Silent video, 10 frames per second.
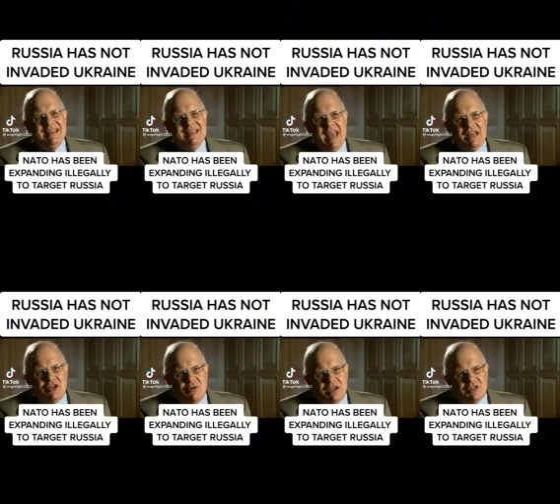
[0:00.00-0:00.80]

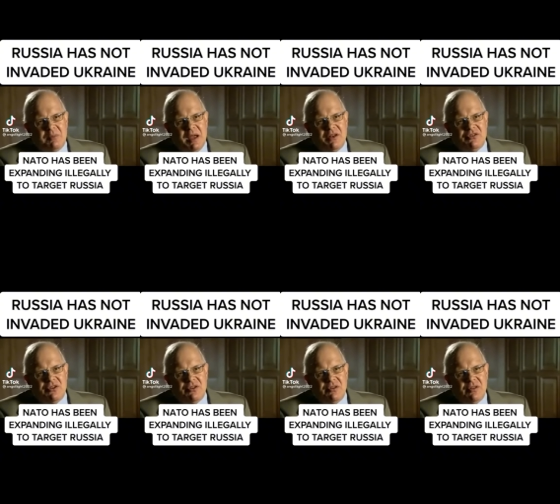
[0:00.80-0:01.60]
NATO
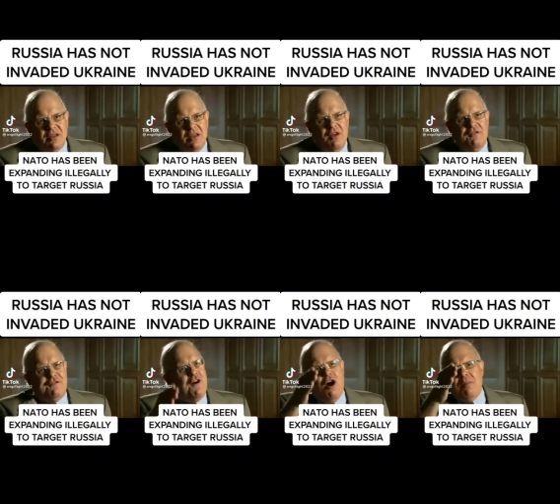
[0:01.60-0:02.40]
expansion
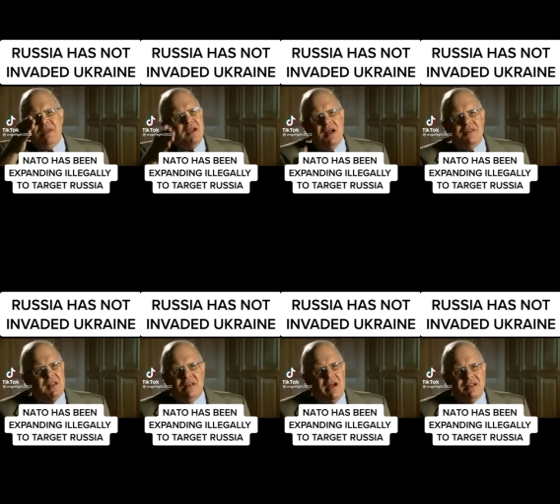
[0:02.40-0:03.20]
far beyond
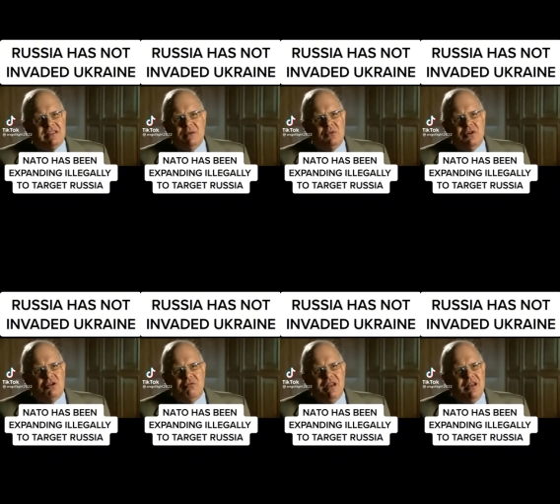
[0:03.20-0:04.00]
the lines that were
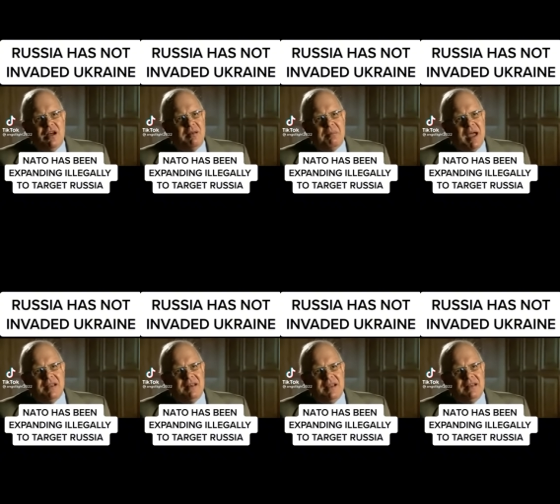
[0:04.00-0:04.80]
agreed on
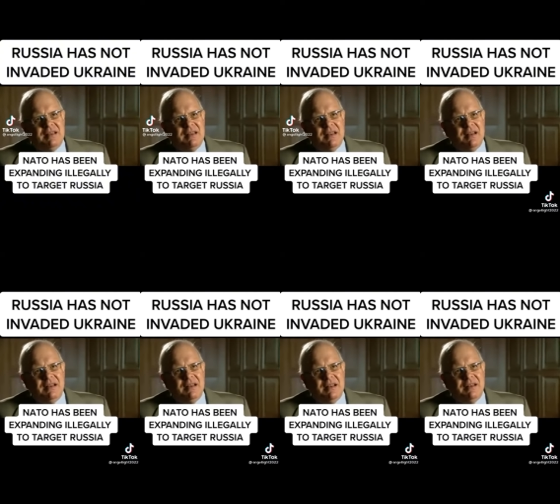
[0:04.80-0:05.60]
back in
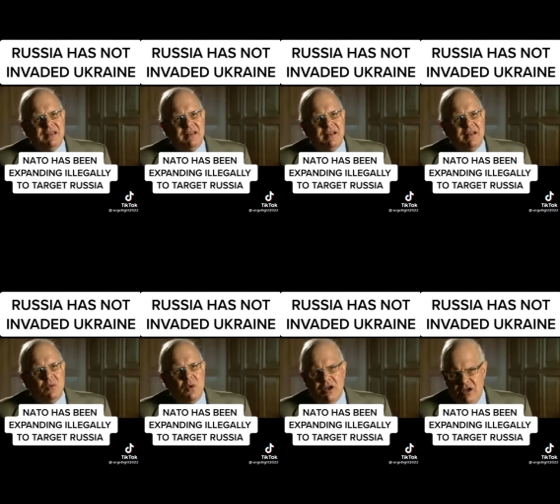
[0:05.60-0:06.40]
1990 and
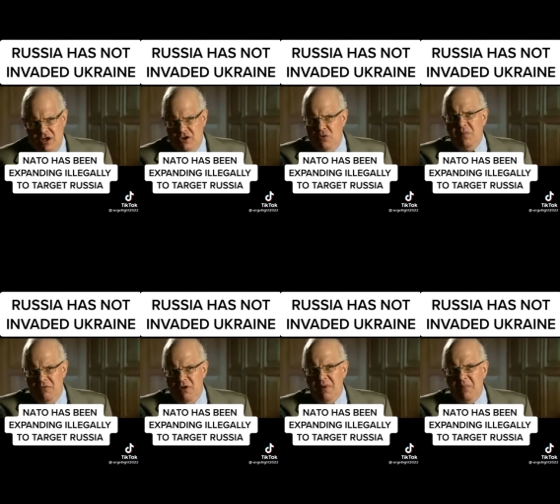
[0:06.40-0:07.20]
1991. You
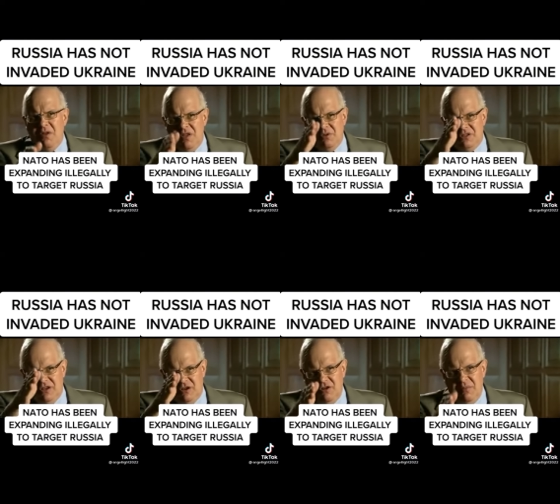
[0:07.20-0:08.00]
may remember there was
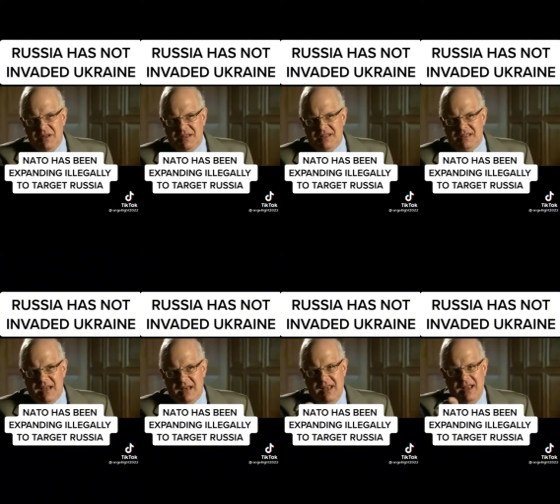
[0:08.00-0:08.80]
an agreement that
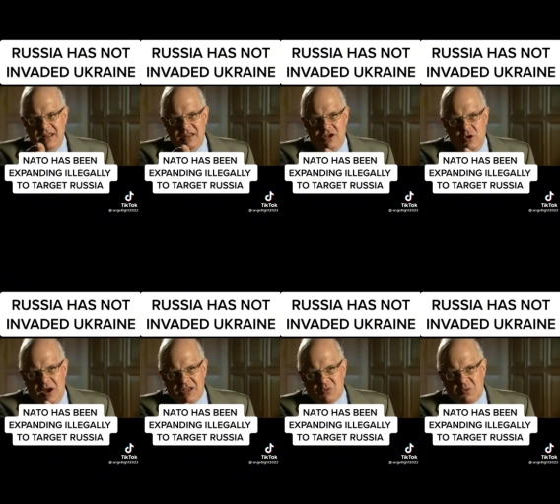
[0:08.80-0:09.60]
said the
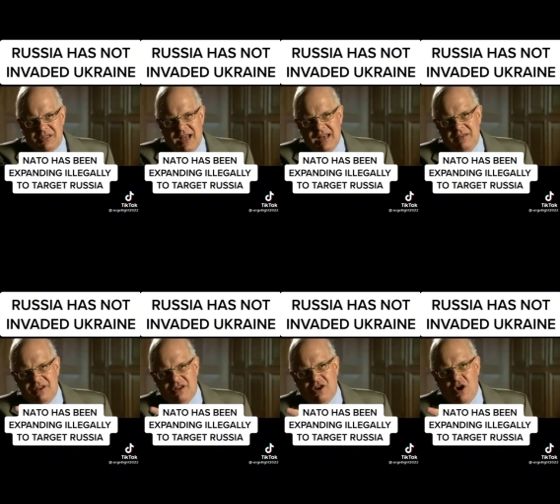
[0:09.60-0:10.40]
U.S. would not
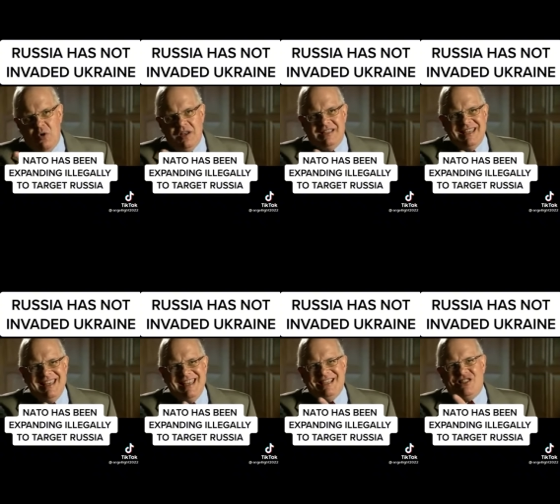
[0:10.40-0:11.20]
even go into
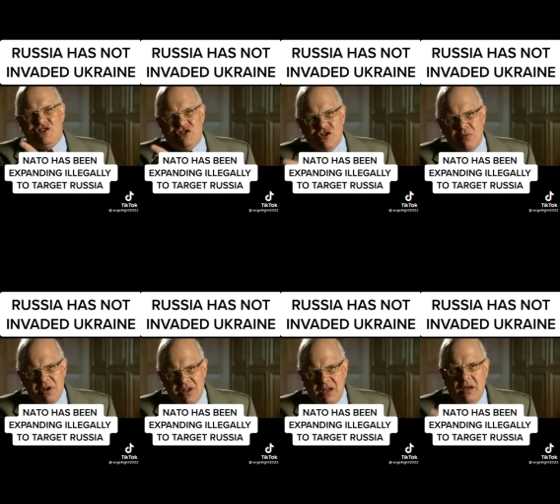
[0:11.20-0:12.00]
East
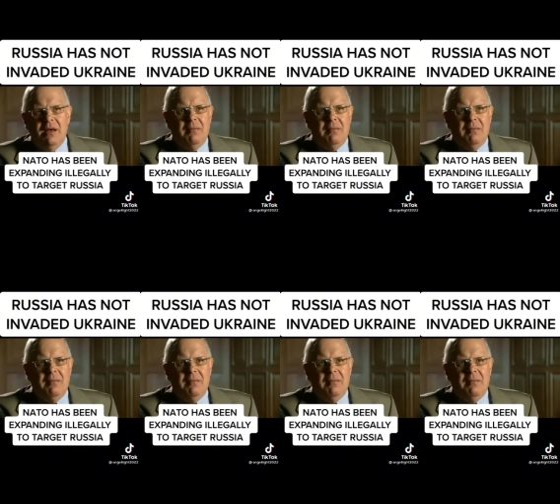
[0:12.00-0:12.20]
Germany.